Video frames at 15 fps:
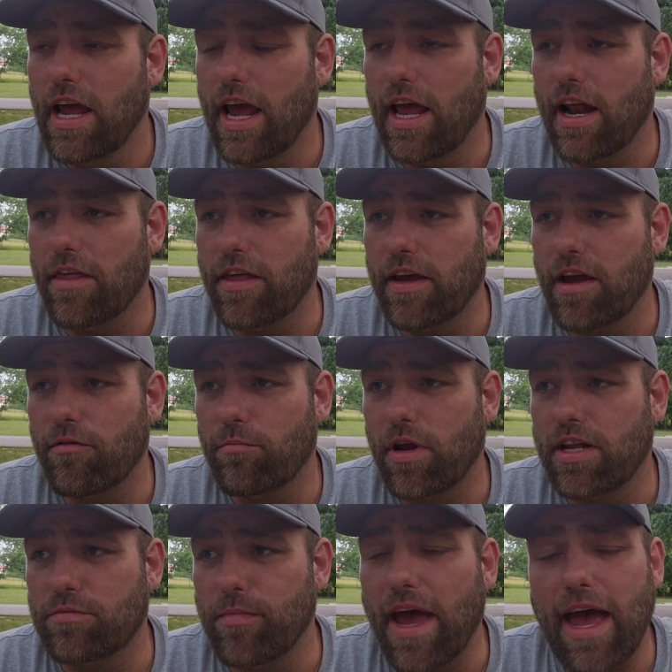And I think
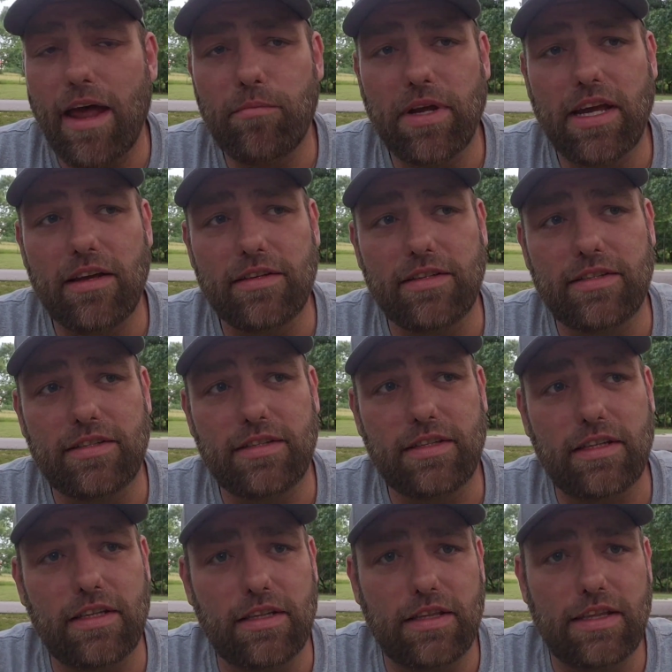everybody's mad because
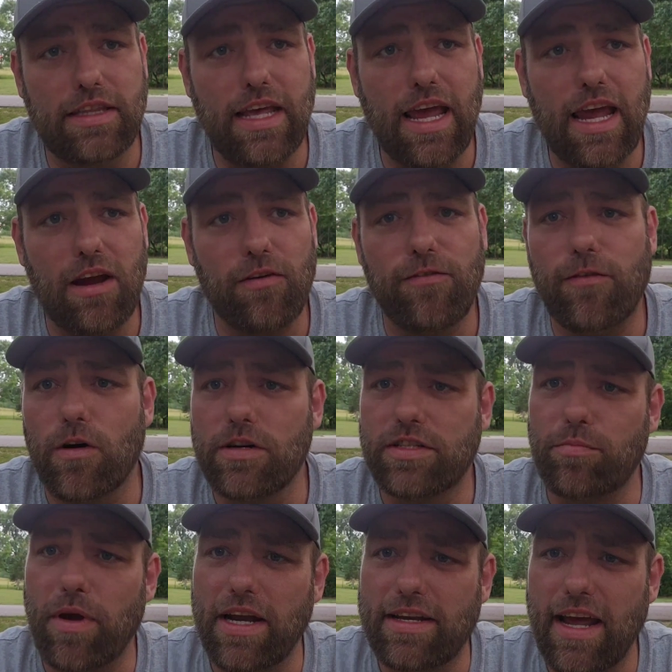they are forced
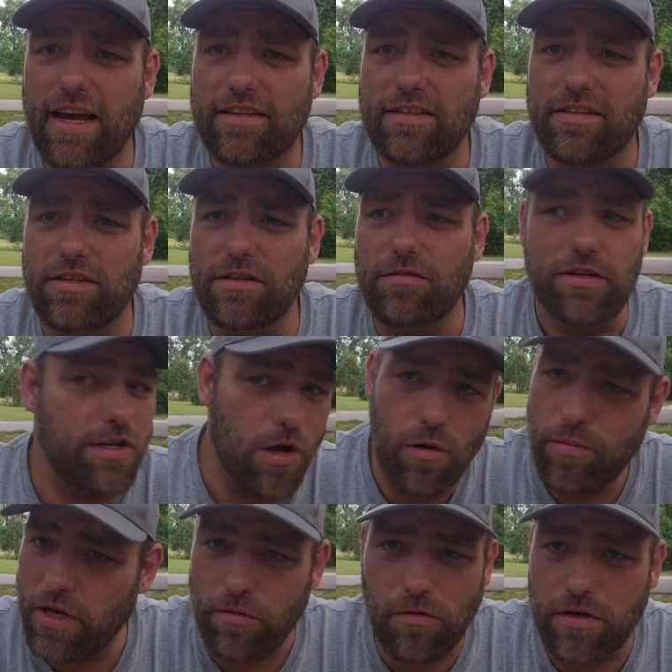to pay taxes too, and
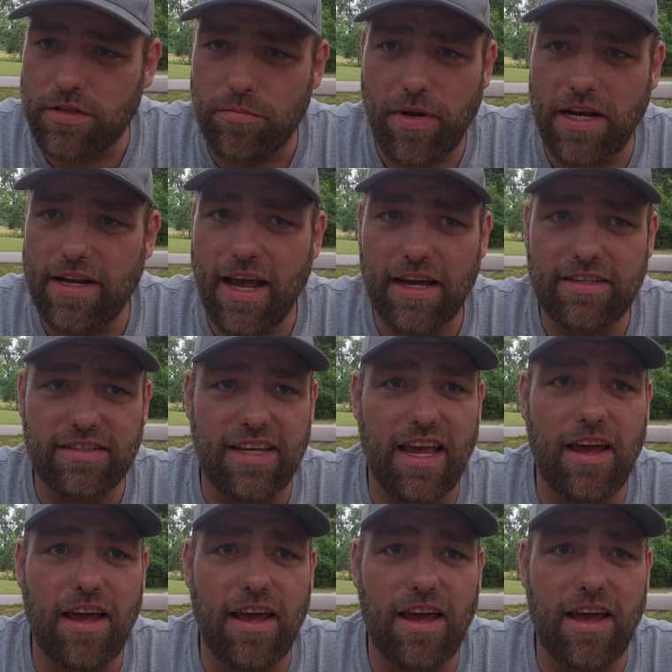nobody wants to pay taxes.